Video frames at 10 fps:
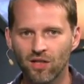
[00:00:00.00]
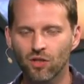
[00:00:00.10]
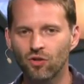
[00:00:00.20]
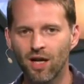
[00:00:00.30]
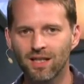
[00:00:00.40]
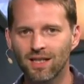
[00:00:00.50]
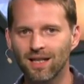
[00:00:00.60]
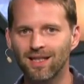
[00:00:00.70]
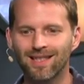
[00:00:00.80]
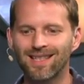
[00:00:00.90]
They're trying to sell
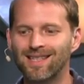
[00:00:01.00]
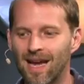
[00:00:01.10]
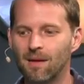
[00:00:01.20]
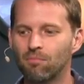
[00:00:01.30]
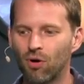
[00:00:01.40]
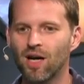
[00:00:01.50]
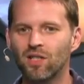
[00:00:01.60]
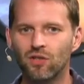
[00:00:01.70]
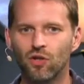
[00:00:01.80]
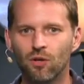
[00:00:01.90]
it as the same price
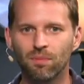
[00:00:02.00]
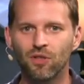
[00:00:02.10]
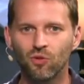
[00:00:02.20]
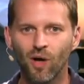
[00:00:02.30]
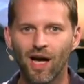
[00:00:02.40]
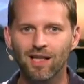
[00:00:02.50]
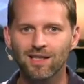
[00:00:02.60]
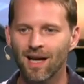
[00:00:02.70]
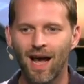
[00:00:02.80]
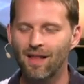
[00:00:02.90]
as Europe and
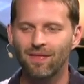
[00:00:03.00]
U.S., and